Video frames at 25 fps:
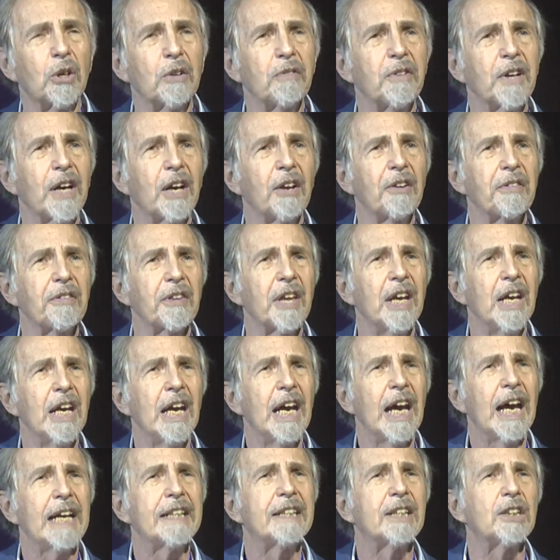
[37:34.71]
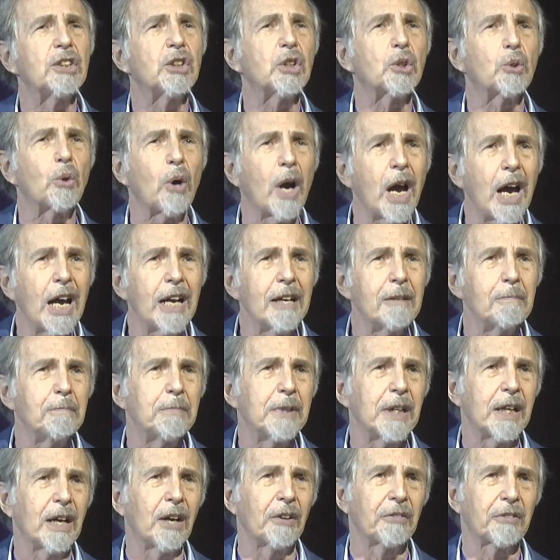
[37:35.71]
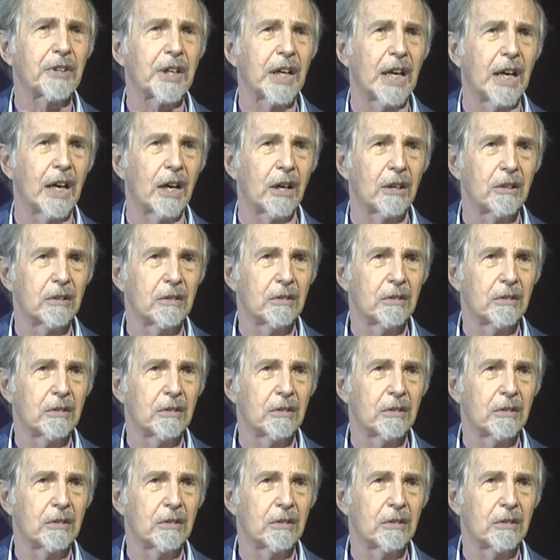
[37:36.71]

of Health had described healthcare.